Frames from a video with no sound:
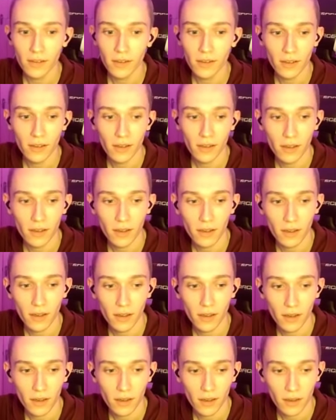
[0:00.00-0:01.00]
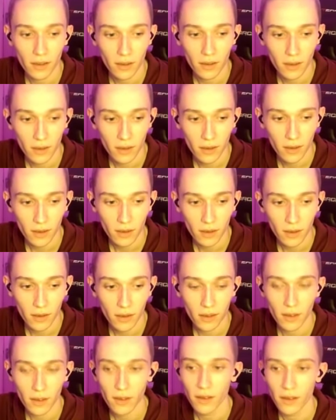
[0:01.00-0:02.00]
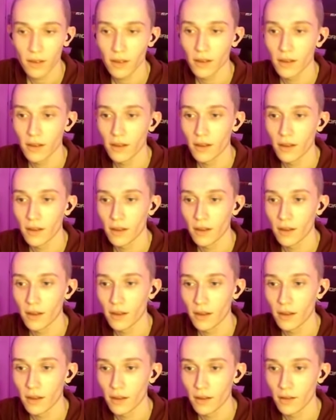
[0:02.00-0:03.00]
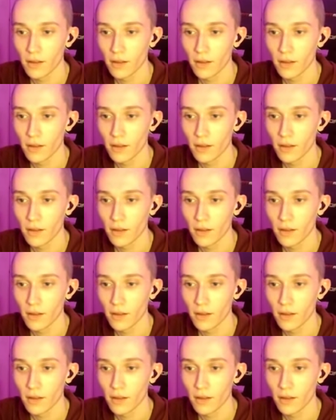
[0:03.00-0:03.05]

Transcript: This person isn't speaking.